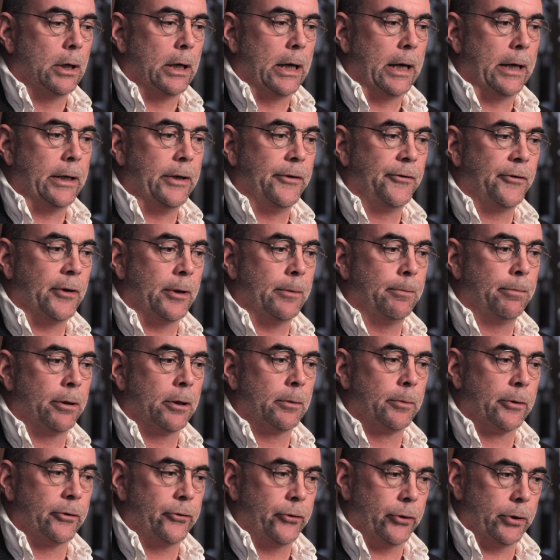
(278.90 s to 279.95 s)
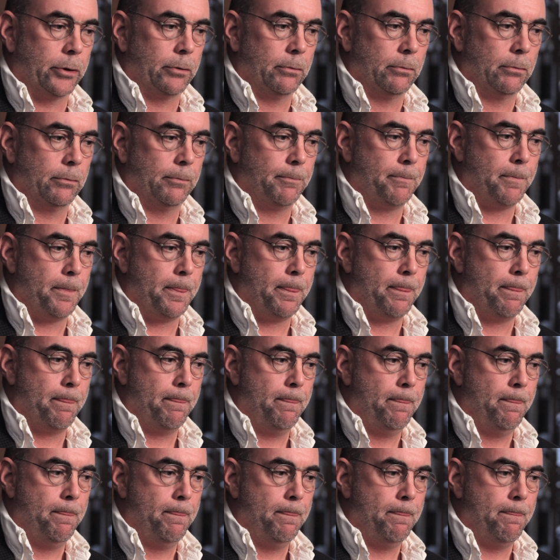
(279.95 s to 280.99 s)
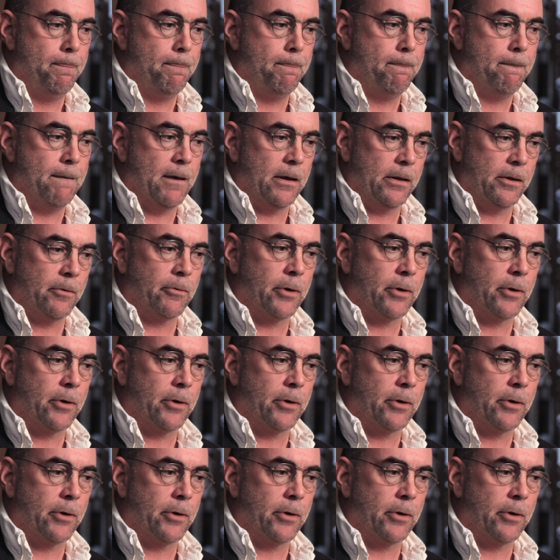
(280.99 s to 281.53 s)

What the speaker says: And he said, publish it, and